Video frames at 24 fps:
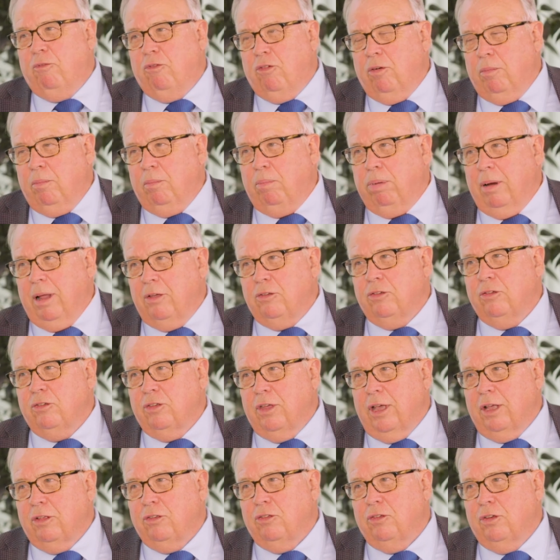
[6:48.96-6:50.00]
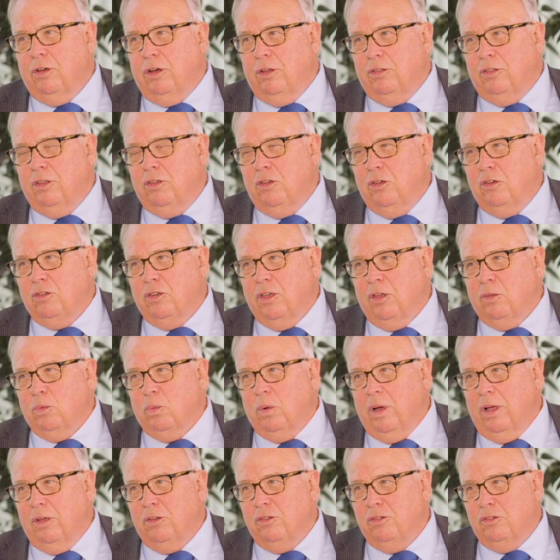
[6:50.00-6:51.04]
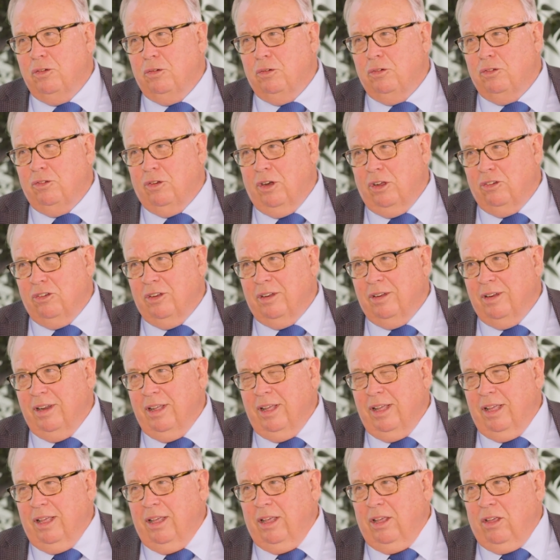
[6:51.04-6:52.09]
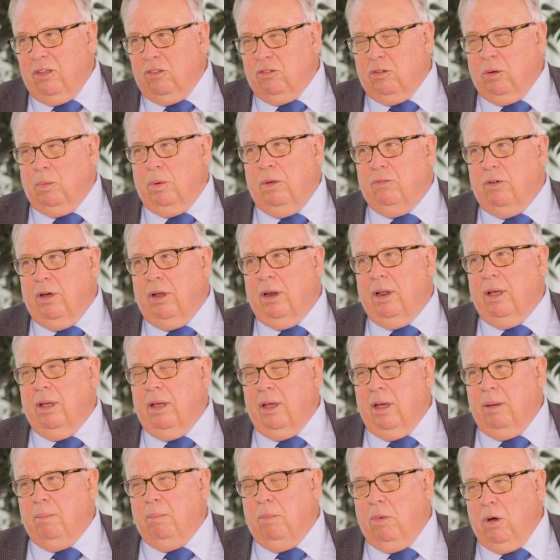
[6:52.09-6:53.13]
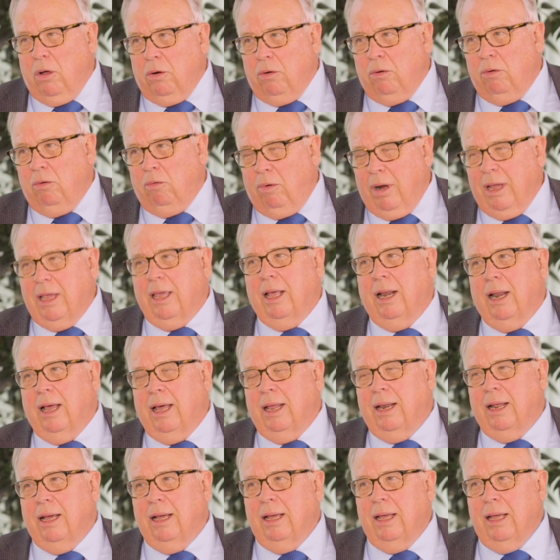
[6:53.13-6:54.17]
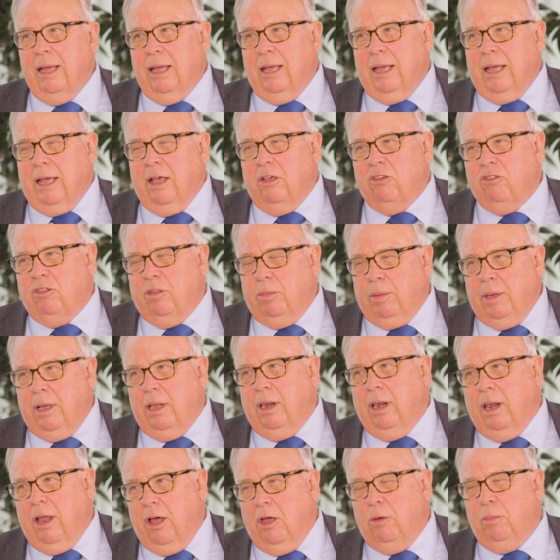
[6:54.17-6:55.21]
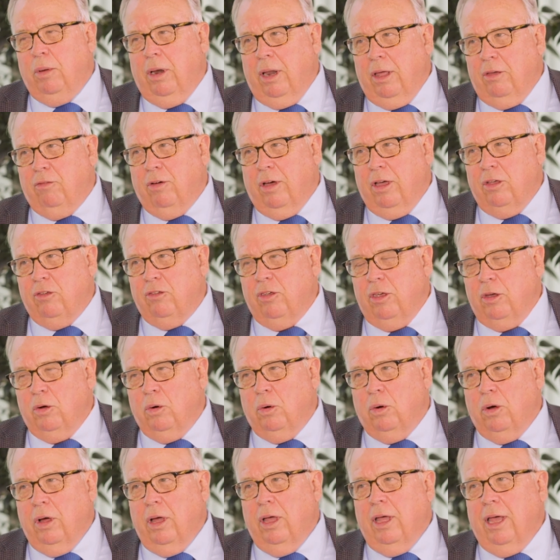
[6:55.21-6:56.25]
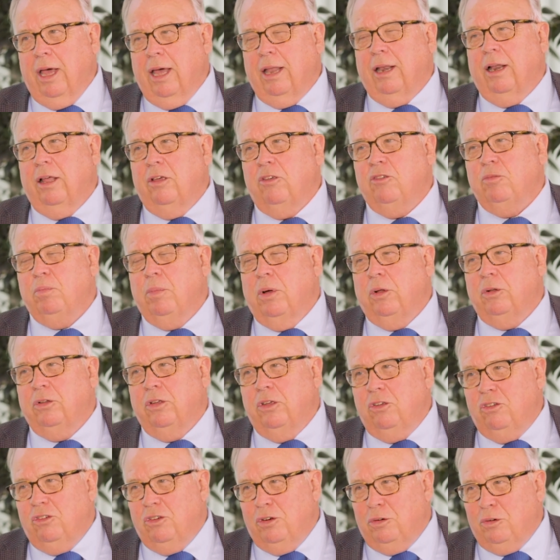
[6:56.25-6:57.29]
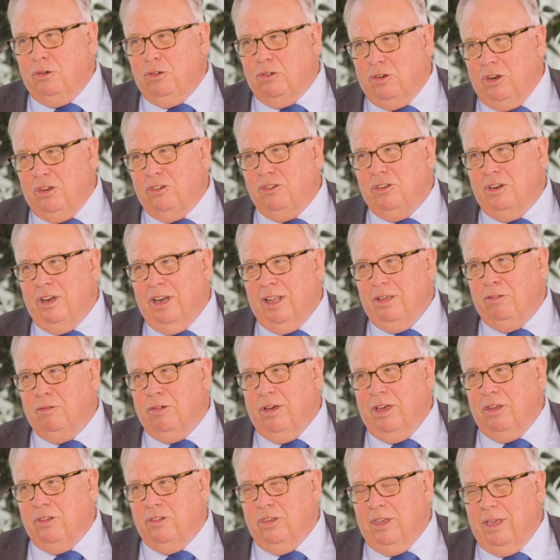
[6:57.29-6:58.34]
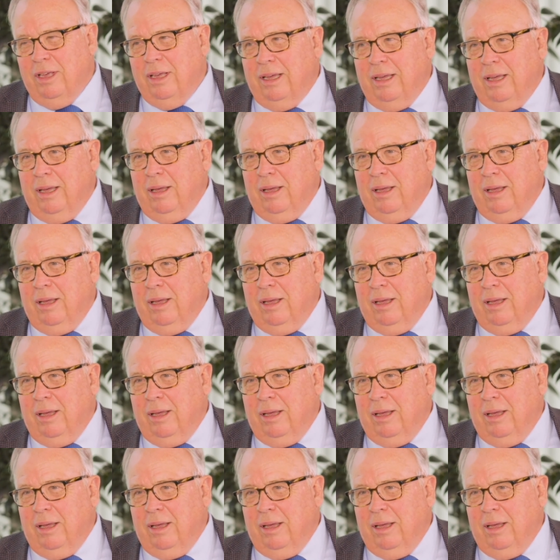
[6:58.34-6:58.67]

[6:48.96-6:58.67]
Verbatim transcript: from places outside the New South Wales jurisdiction. So we've got a, a modern regulator has to be globally facing or at least multi-jurisdictionally facing